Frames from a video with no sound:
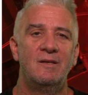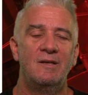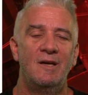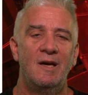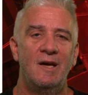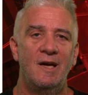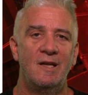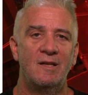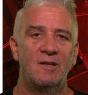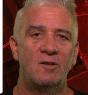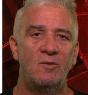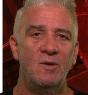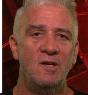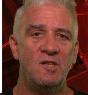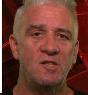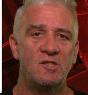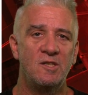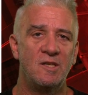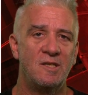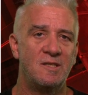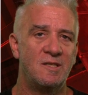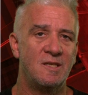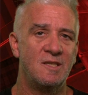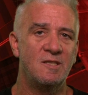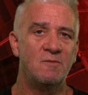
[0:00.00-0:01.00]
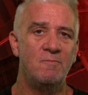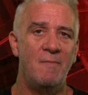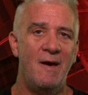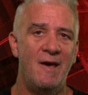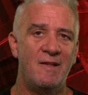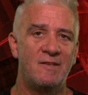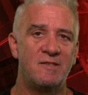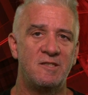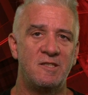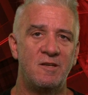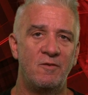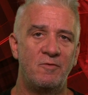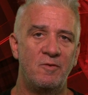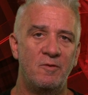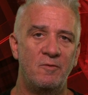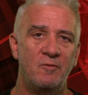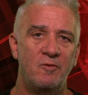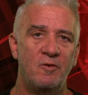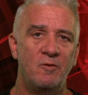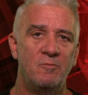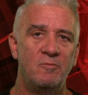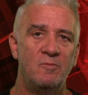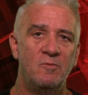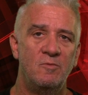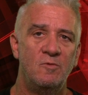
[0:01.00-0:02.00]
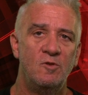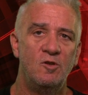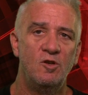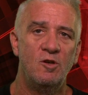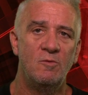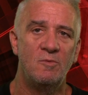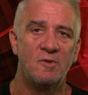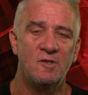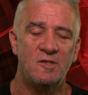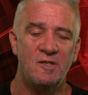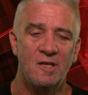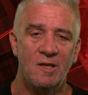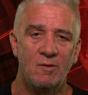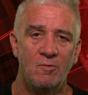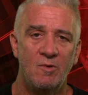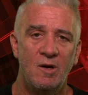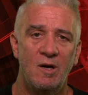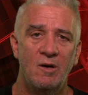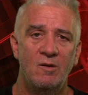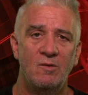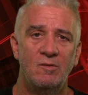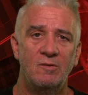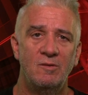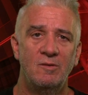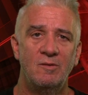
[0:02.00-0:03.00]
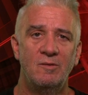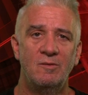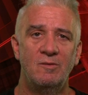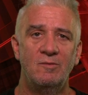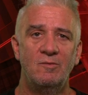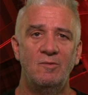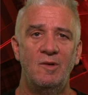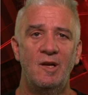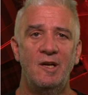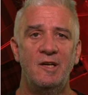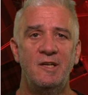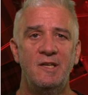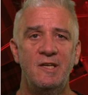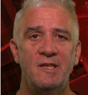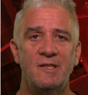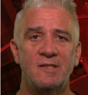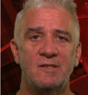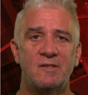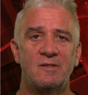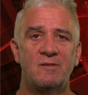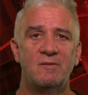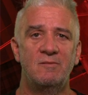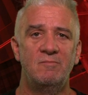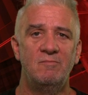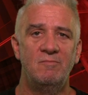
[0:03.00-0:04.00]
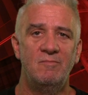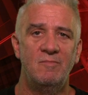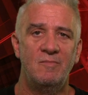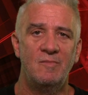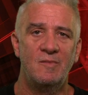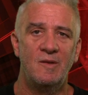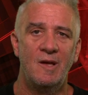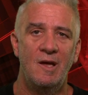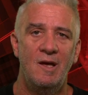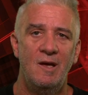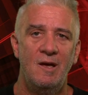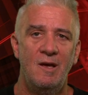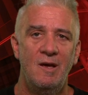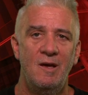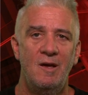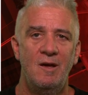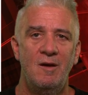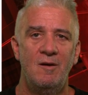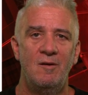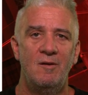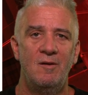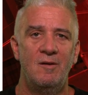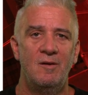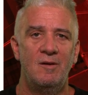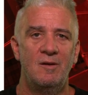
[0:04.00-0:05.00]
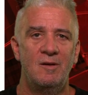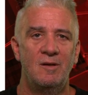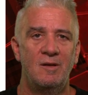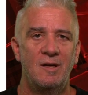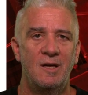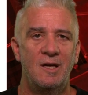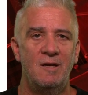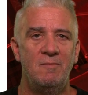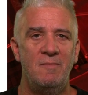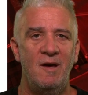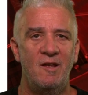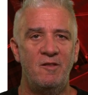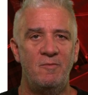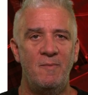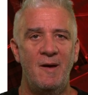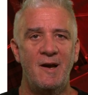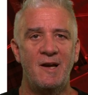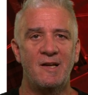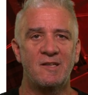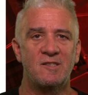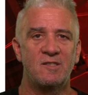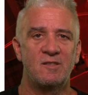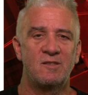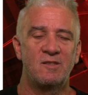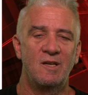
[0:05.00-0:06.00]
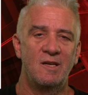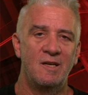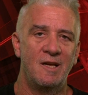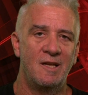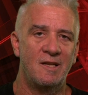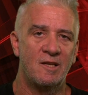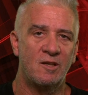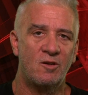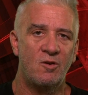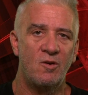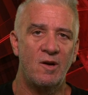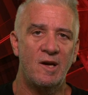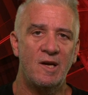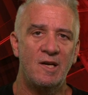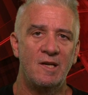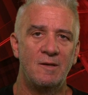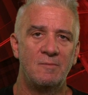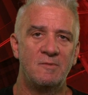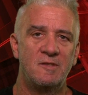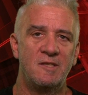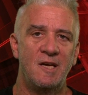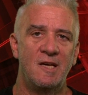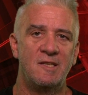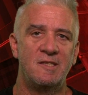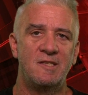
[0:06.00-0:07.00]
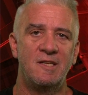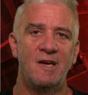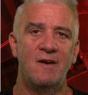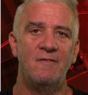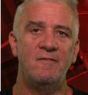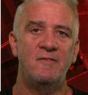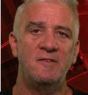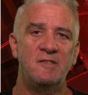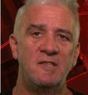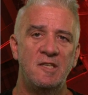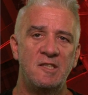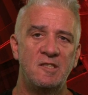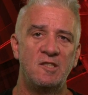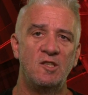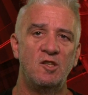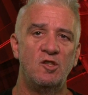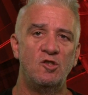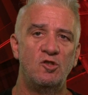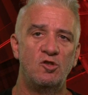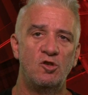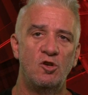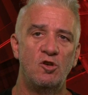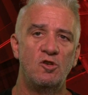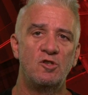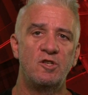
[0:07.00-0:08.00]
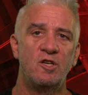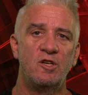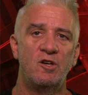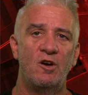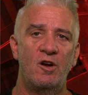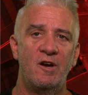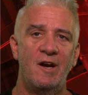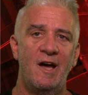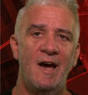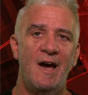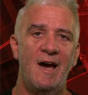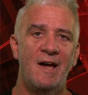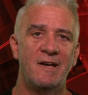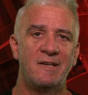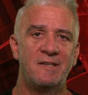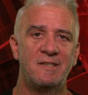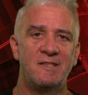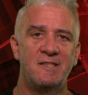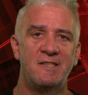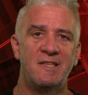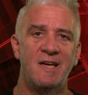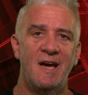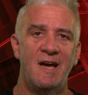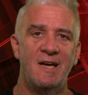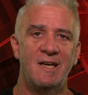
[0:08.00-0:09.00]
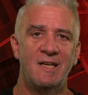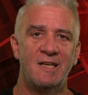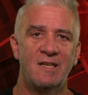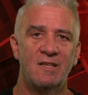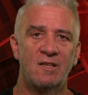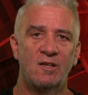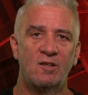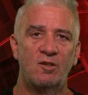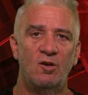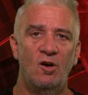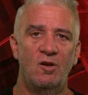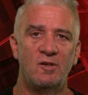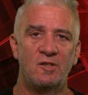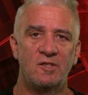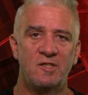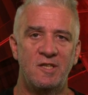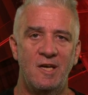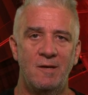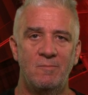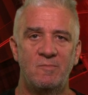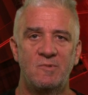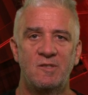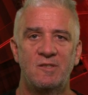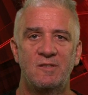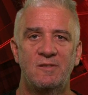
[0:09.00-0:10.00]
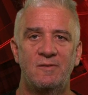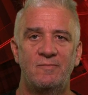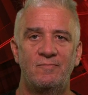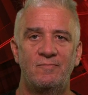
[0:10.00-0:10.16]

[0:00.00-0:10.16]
And the question is maths different from numeracy? Well, it is. In mathematics, and the curriculum says the emphasis is usually on understanding the concepts.